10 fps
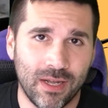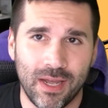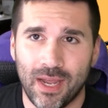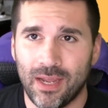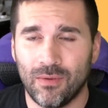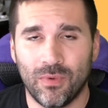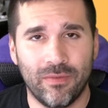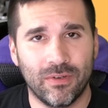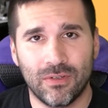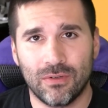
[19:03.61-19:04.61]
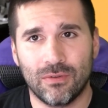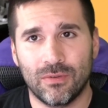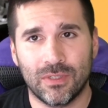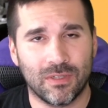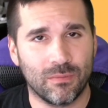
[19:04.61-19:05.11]
And we even do
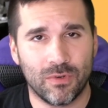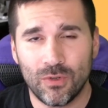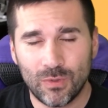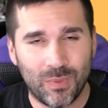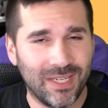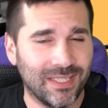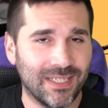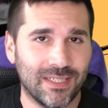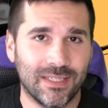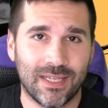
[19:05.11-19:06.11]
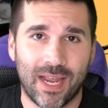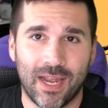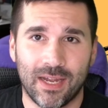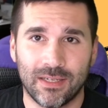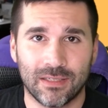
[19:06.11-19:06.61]
some news pieces
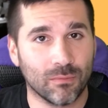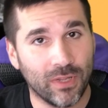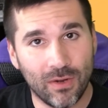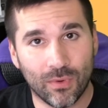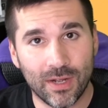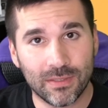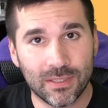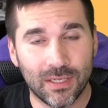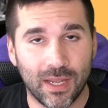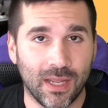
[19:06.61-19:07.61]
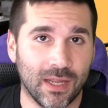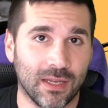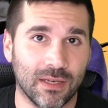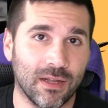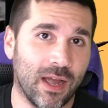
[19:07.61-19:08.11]
and some league runs
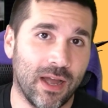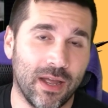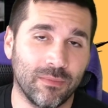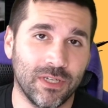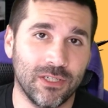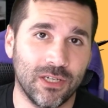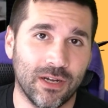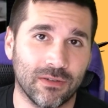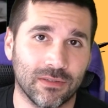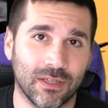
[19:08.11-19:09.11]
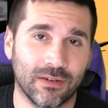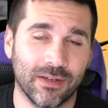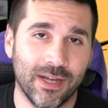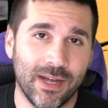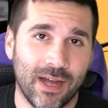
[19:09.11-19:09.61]
in MTGO. So
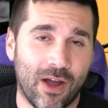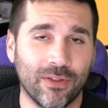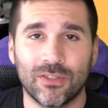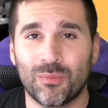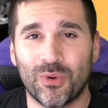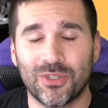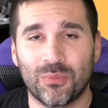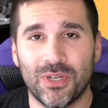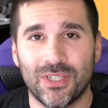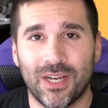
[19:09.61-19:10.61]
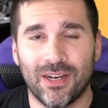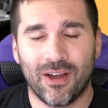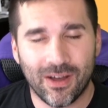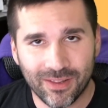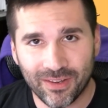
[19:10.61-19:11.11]
all the support's appreciated.
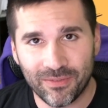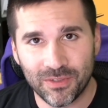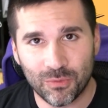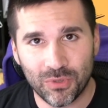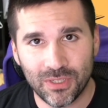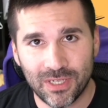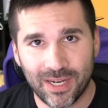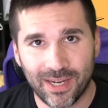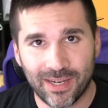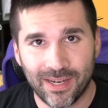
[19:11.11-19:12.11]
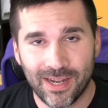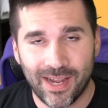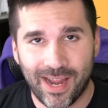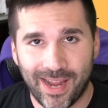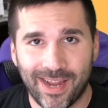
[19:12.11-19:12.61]
All the love is appreciated.
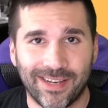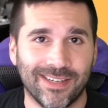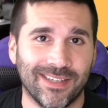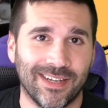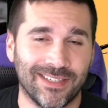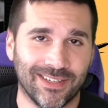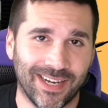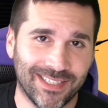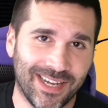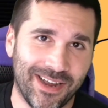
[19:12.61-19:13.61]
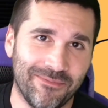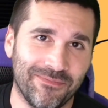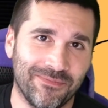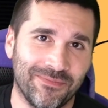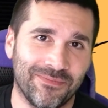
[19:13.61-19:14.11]
And until next time,
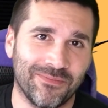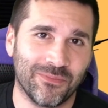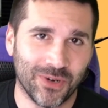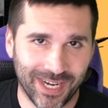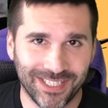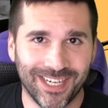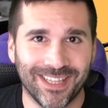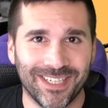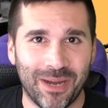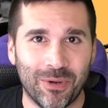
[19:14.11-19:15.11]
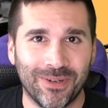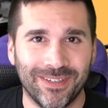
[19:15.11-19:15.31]
we'll catch you at the table.